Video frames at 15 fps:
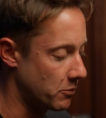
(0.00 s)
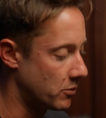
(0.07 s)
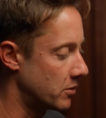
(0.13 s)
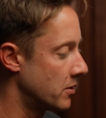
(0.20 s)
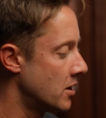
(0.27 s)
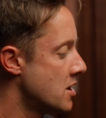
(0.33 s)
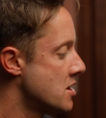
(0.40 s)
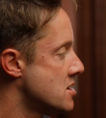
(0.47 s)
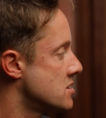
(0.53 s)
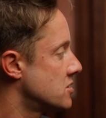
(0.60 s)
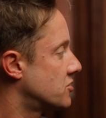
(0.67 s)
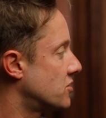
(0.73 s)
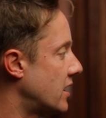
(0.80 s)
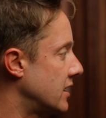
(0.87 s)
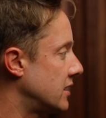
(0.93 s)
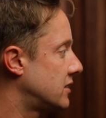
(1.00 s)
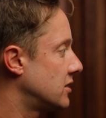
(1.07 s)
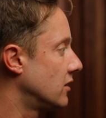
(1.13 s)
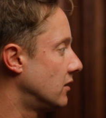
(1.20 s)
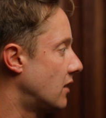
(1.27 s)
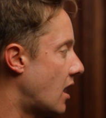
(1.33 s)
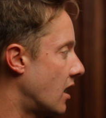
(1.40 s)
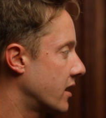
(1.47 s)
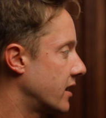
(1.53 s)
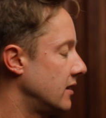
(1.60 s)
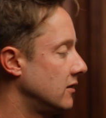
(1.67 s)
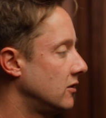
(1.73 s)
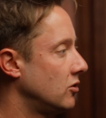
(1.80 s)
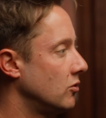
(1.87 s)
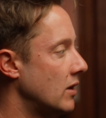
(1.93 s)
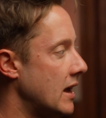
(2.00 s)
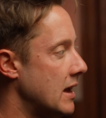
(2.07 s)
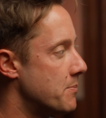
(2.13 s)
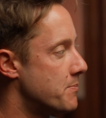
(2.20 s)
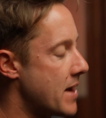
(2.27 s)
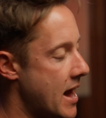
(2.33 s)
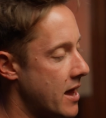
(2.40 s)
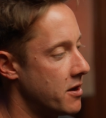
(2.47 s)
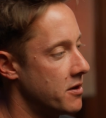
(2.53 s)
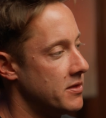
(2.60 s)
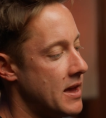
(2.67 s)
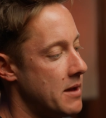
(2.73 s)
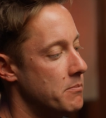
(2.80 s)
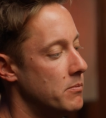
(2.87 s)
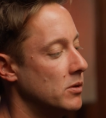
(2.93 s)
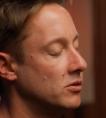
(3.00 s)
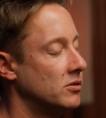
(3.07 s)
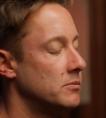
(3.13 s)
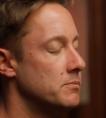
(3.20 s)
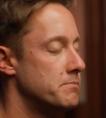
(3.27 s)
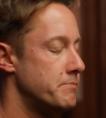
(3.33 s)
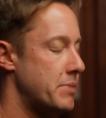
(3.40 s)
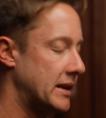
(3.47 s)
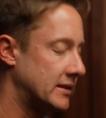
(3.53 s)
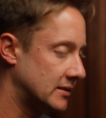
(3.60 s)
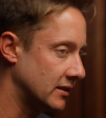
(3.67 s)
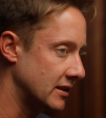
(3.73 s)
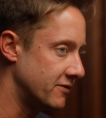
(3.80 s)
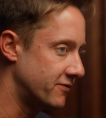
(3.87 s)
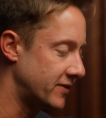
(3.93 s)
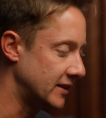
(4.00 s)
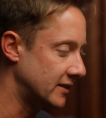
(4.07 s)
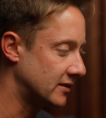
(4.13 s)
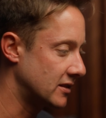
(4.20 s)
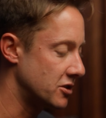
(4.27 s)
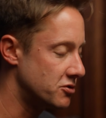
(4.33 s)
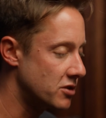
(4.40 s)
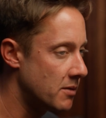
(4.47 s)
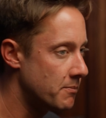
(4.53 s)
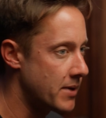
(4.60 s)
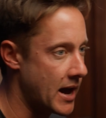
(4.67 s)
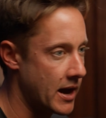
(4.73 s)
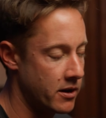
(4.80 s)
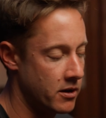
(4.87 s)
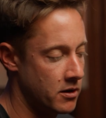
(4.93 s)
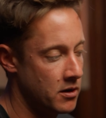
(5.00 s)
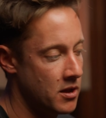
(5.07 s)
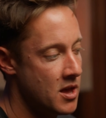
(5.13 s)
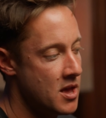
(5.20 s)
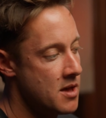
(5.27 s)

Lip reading: We're trying to lock into a pattern that most bestly fits the drum pattern,